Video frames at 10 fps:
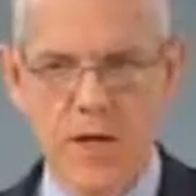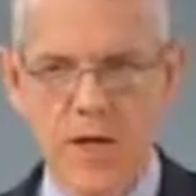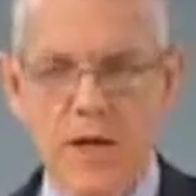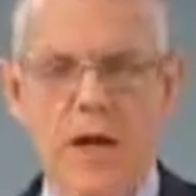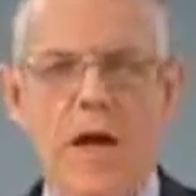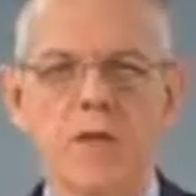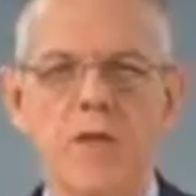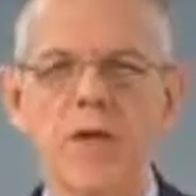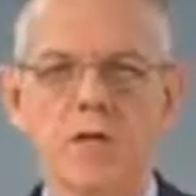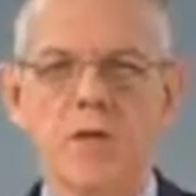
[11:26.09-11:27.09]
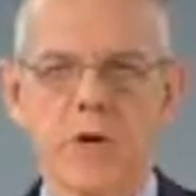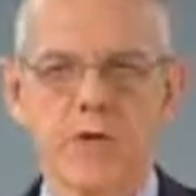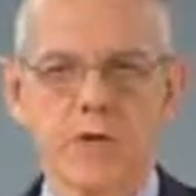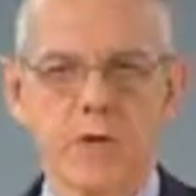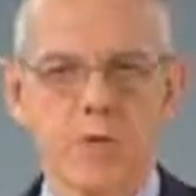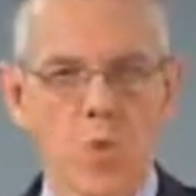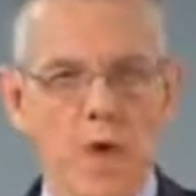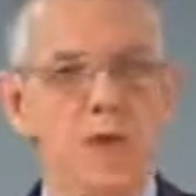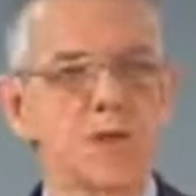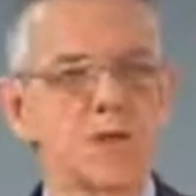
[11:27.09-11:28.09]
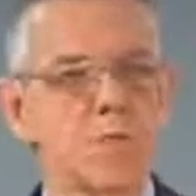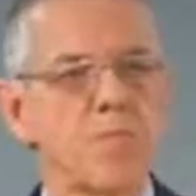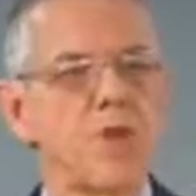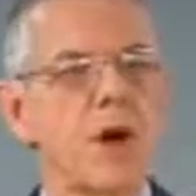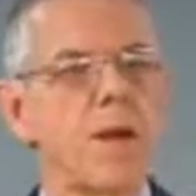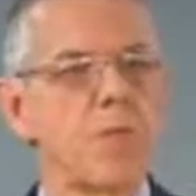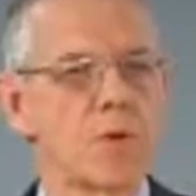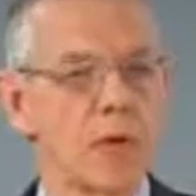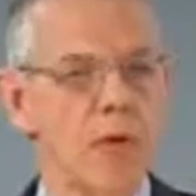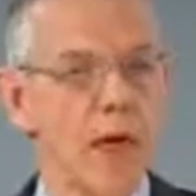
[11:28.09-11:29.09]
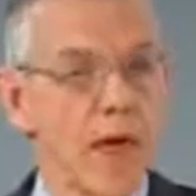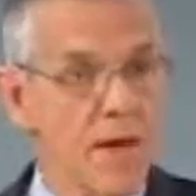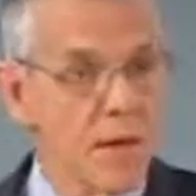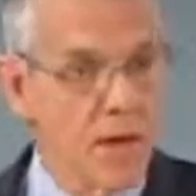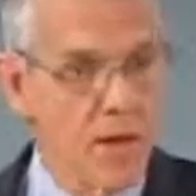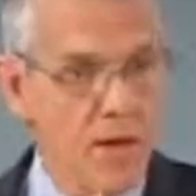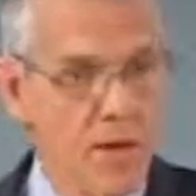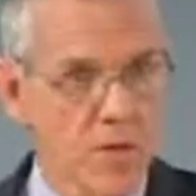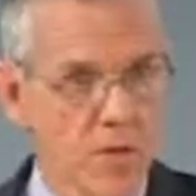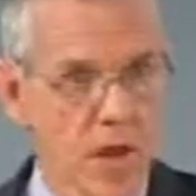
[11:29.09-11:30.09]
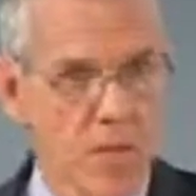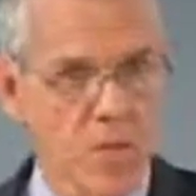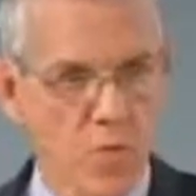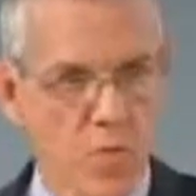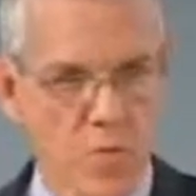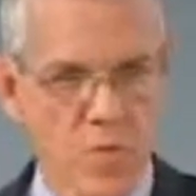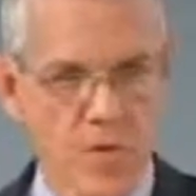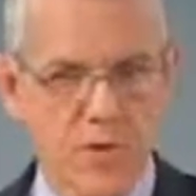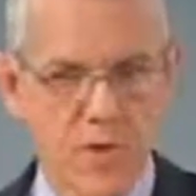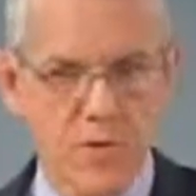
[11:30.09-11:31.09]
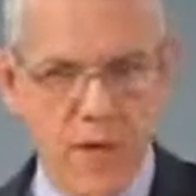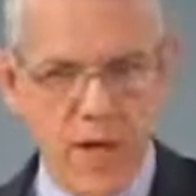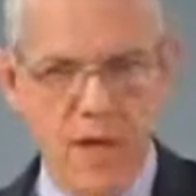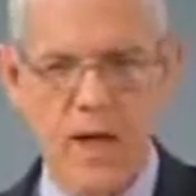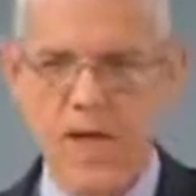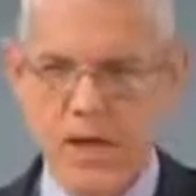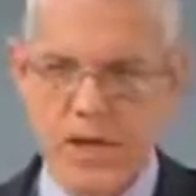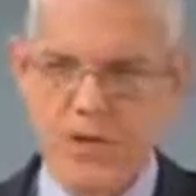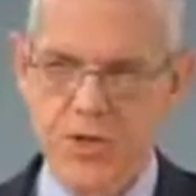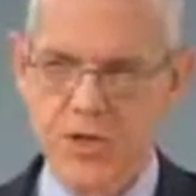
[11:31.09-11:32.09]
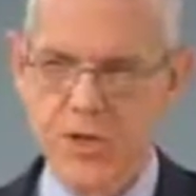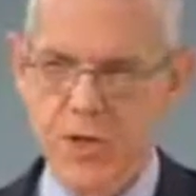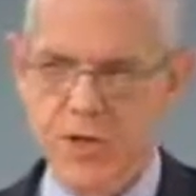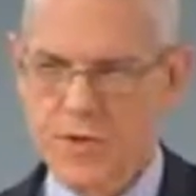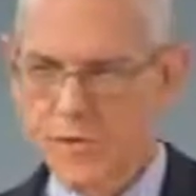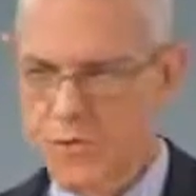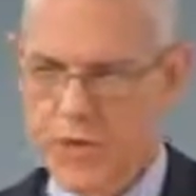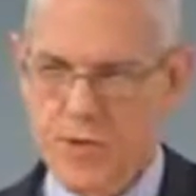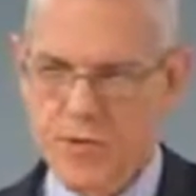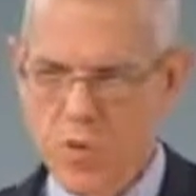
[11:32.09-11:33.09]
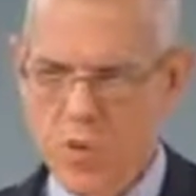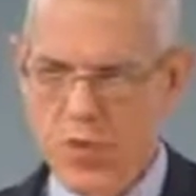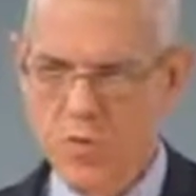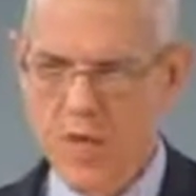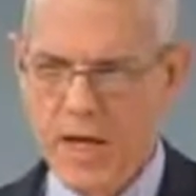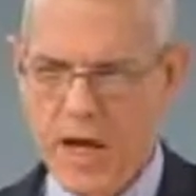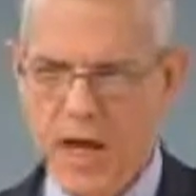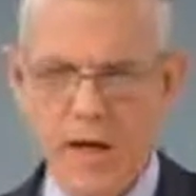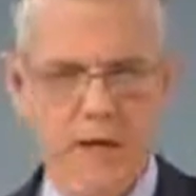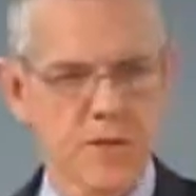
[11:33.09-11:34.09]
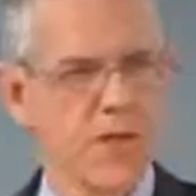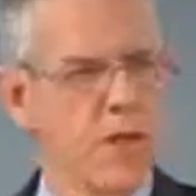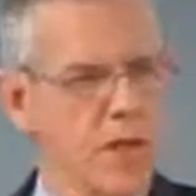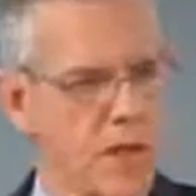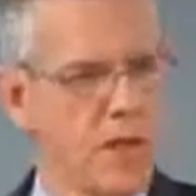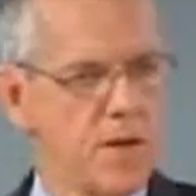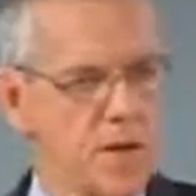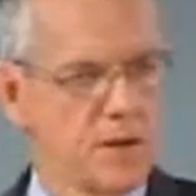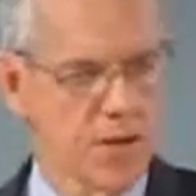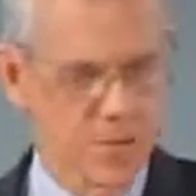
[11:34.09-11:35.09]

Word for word: Now, the next question is what is the proper, ethically, the proper role between man and nature? What is, what is the role that man has in nature?